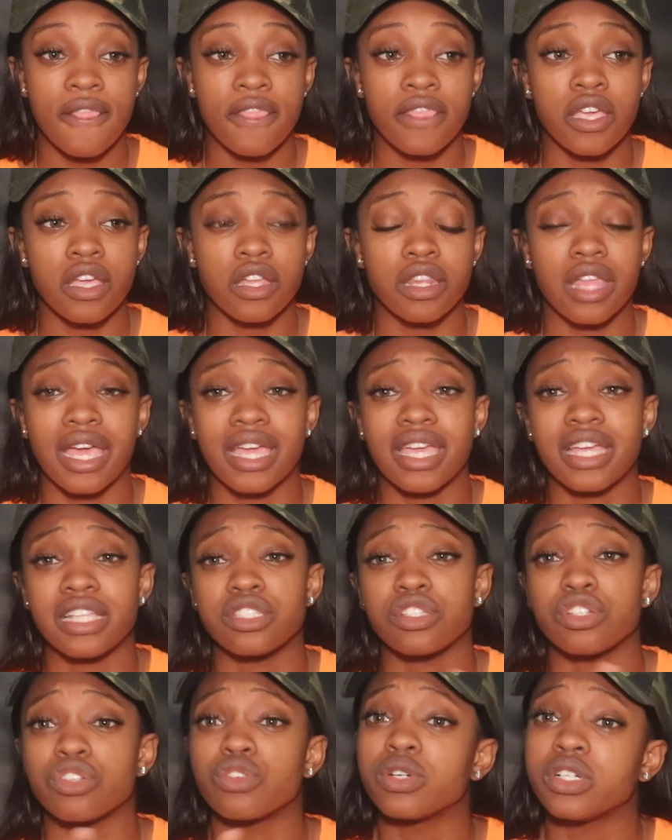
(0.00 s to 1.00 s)
they're, like,
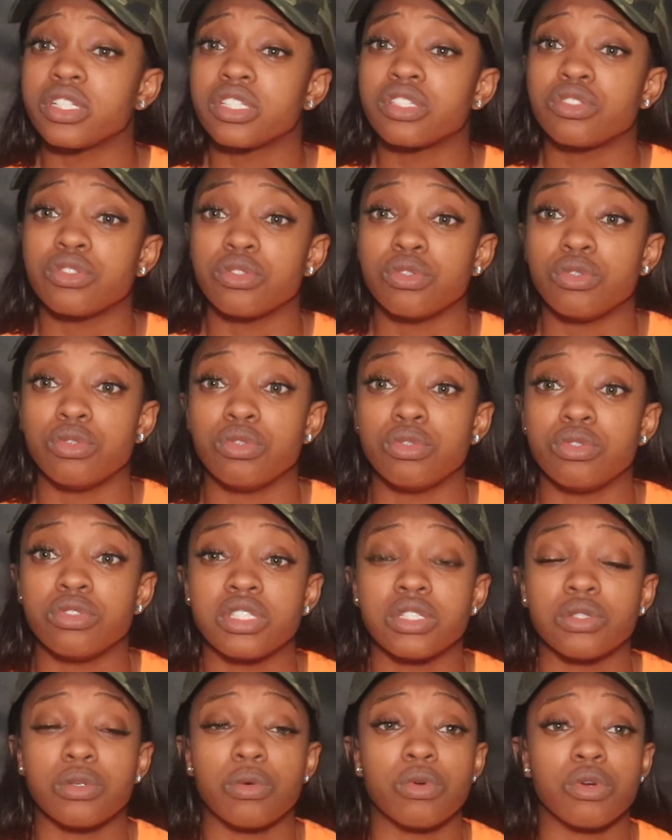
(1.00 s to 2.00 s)
into
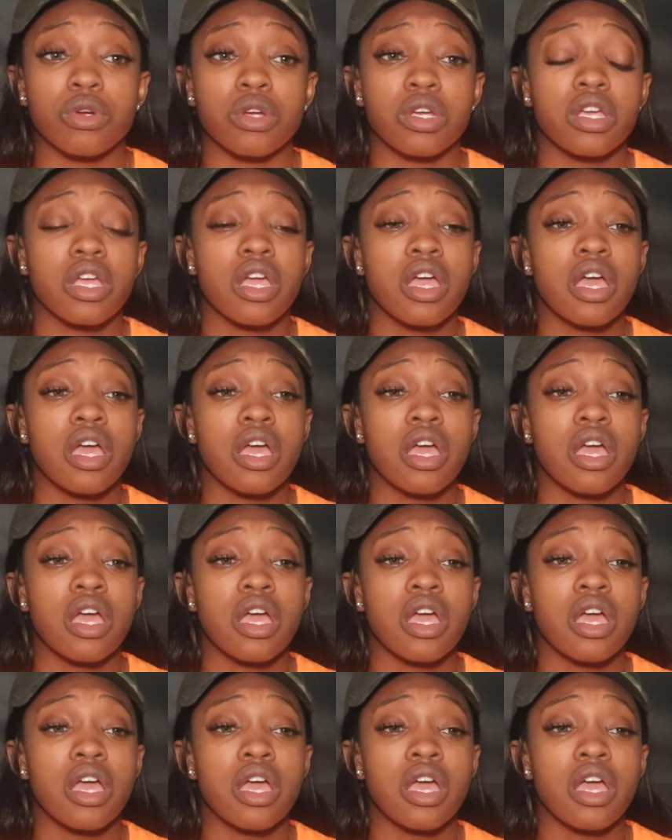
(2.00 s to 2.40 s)
crystals, or